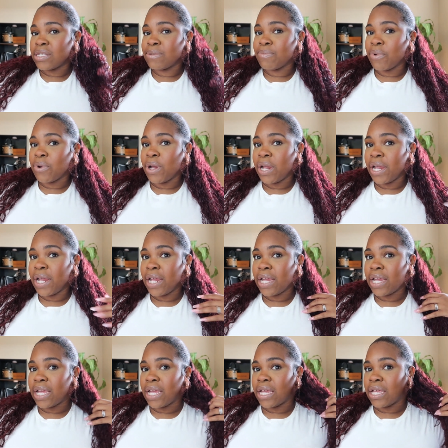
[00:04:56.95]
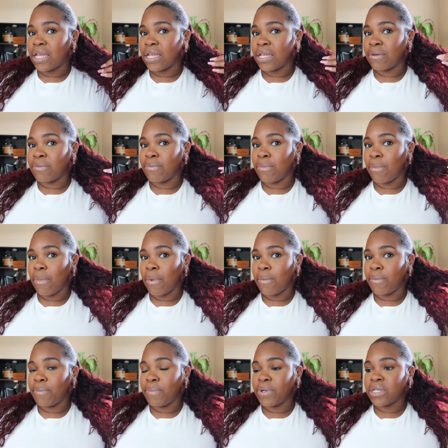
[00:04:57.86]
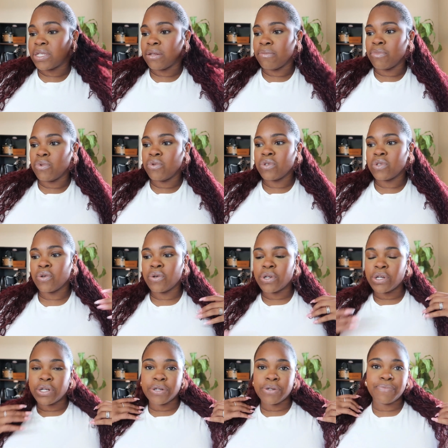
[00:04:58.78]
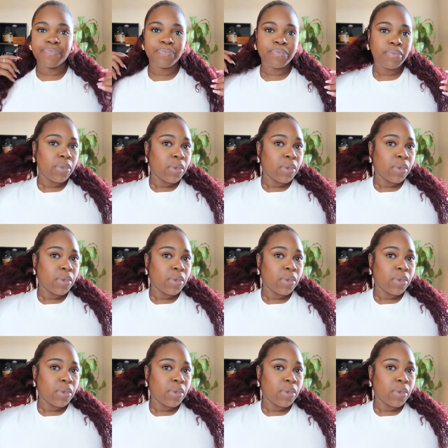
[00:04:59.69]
spray and put some mousse on there.